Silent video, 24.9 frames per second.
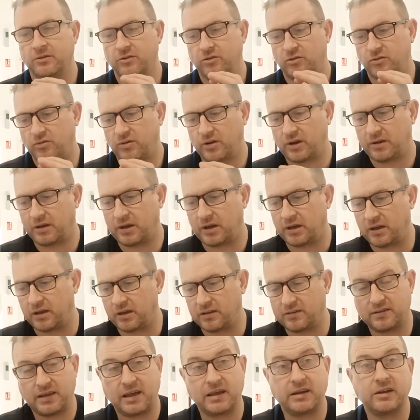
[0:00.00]

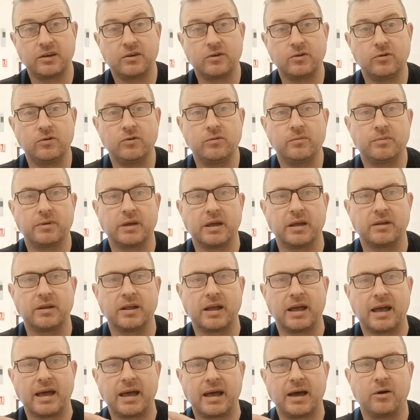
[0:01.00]
Technical being
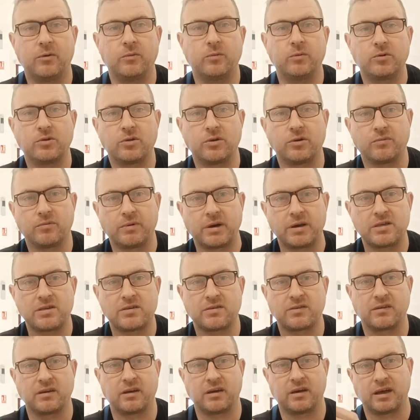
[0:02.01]
how would you
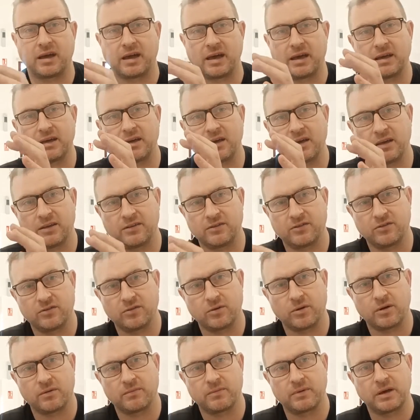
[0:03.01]
register a
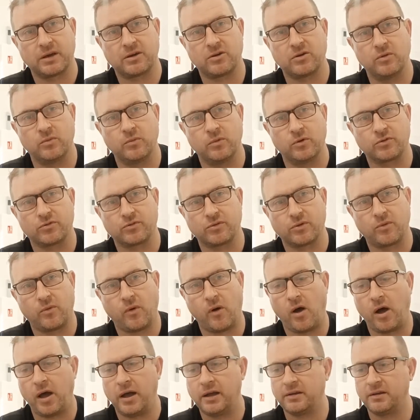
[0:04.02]
historic vehicle and what's
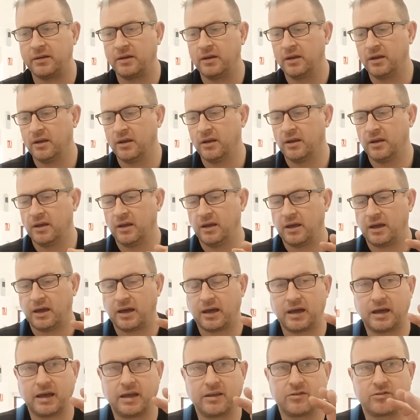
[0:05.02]
required?
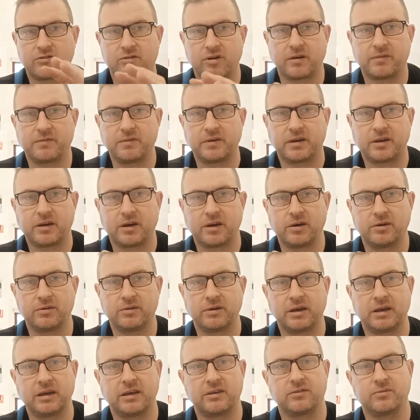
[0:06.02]
And
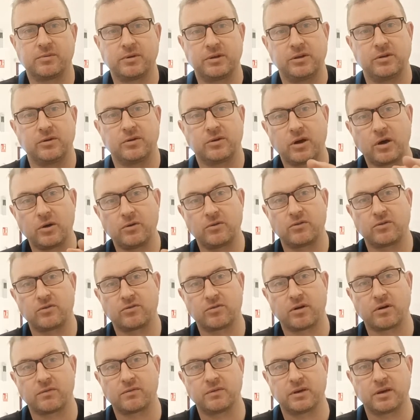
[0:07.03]
trafico is when you go to
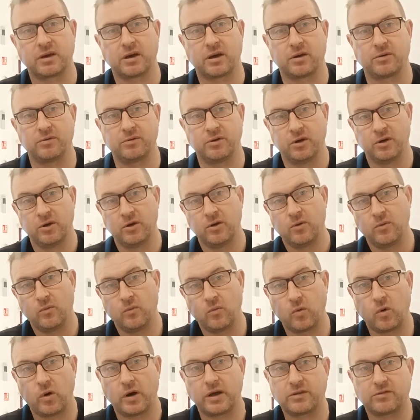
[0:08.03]
trafico,
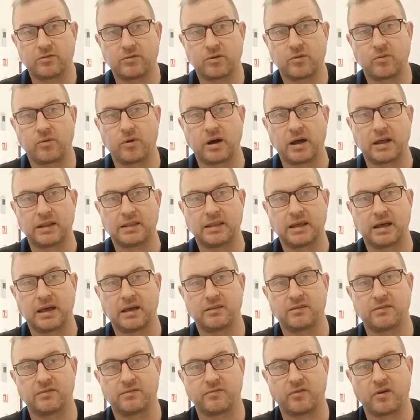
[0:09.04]
what is required
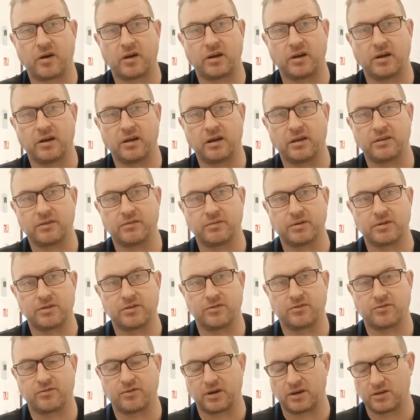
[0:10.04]
there to finalise the
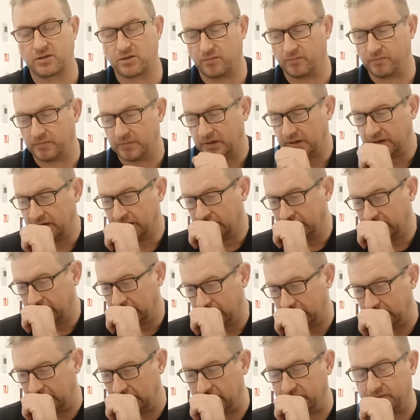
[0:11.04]
registration.
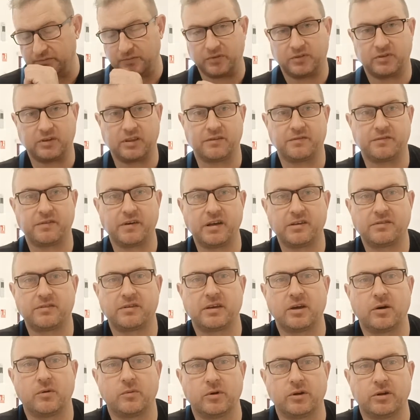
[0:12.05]
So the first
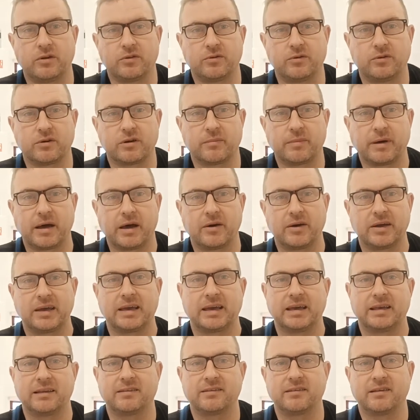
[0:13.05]
thing I want to talk about
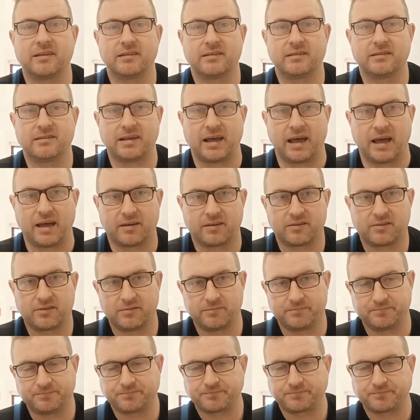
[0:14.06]
is tax.